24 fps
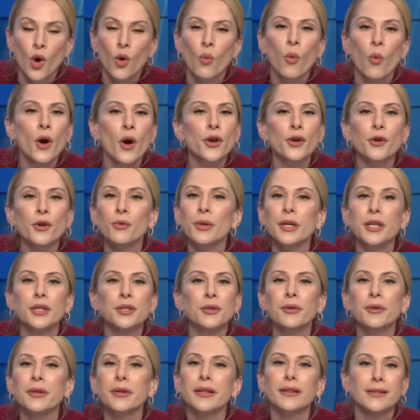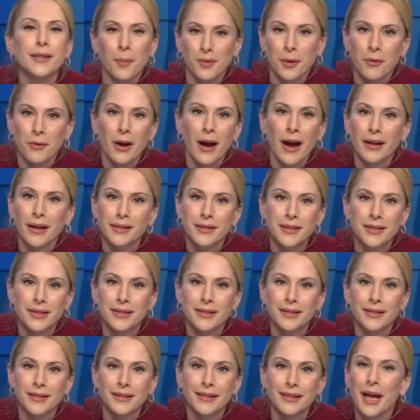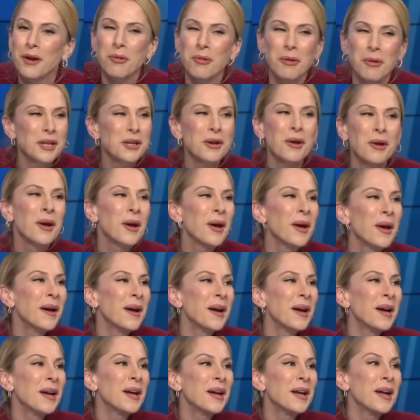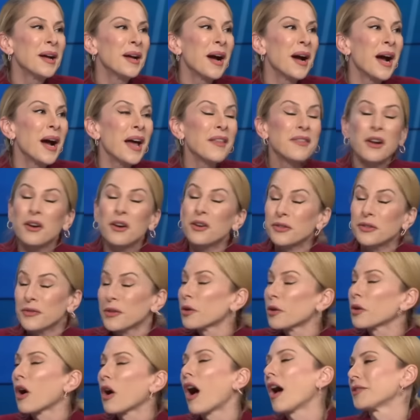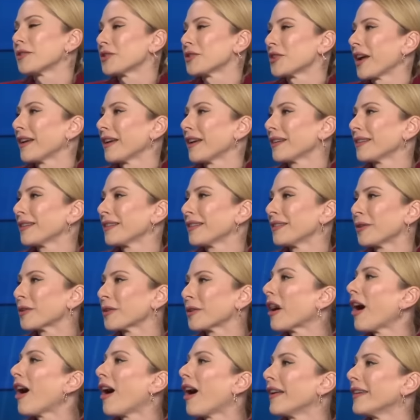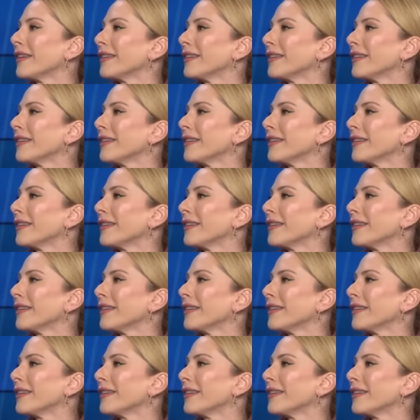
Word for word: What are we doing, Democrats? Like, what do you? They're they're gone, Cenk. They're gone.